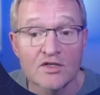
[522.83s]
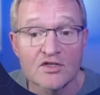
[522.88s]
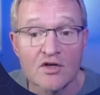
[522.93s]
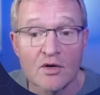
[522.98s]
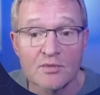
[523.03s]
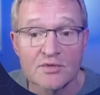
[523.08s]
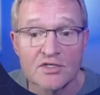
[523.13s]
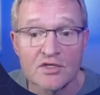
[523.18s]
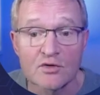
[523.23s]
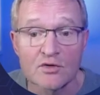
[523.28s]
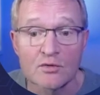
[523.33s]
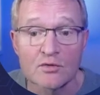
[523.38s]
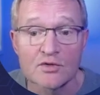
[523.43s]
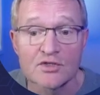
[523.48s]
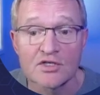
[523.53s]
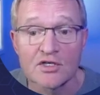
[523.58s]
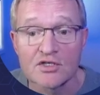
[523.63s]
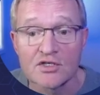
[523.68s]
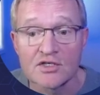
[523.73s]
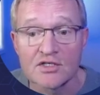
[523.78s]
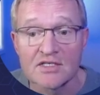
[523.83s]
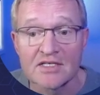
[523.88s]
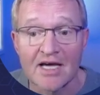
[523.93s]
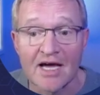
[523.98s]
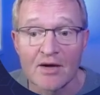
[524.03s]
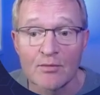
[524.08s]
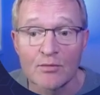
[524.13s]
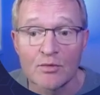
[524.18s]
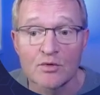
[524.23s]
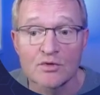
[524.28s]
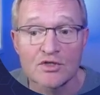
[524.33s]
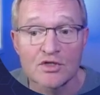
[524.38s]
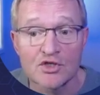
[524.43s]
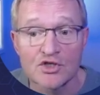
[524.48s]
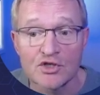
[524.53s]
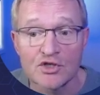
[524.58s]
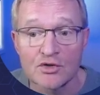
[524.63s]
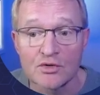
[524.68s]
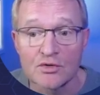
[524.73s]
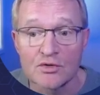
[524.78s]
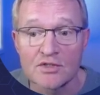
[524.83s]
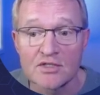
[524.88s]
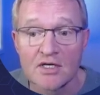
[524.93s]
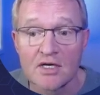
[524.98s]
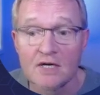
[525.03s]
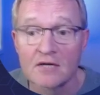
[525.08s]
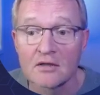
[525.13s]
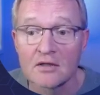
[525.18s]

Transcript: obstacles such as cables and shoes,